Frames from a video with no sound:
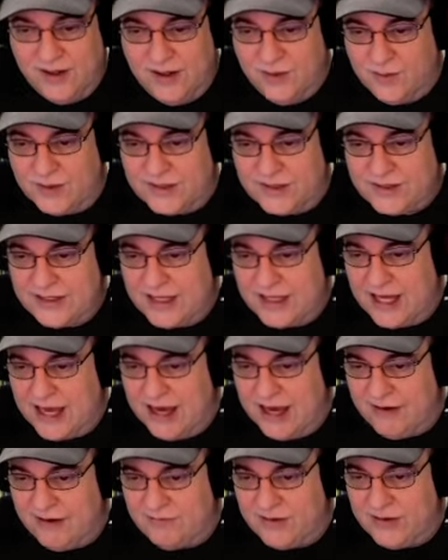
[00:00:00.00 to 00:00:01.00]
We'll see you
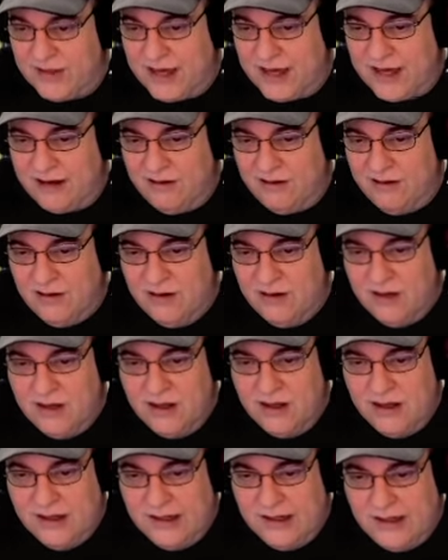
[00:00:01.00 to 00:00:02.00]
after that
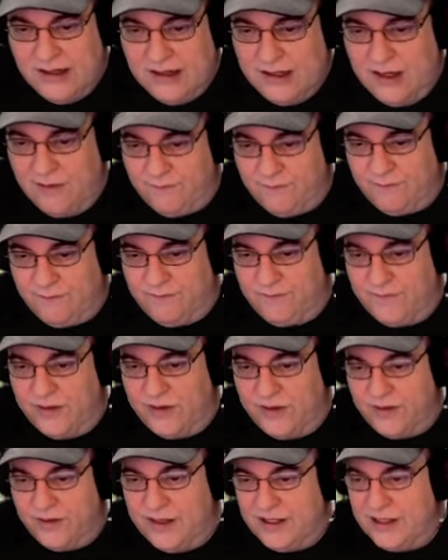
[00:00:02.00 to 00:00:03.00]
if
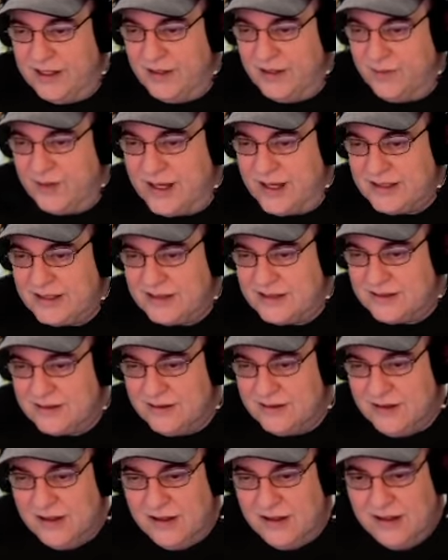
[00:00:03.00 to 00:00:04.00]
you're in the U.S.
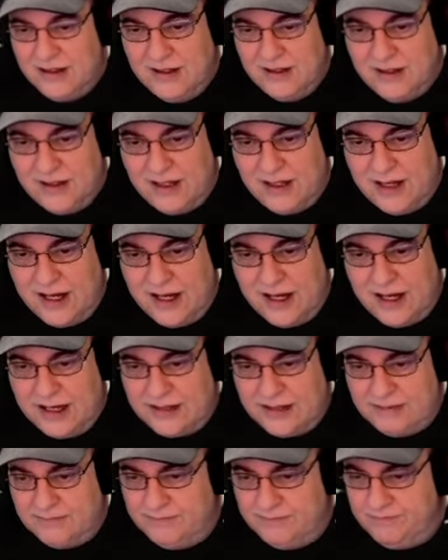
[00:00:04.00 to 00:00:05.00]

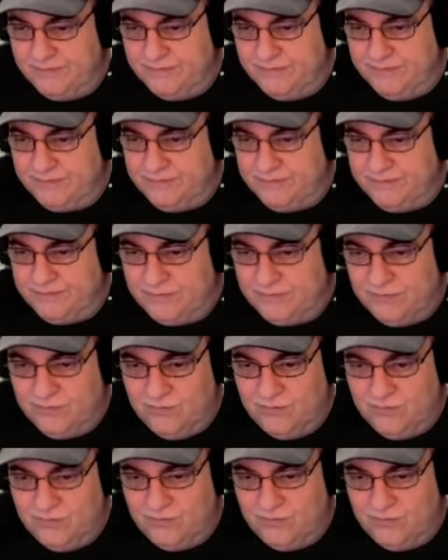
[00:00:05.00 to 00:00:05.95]
Um,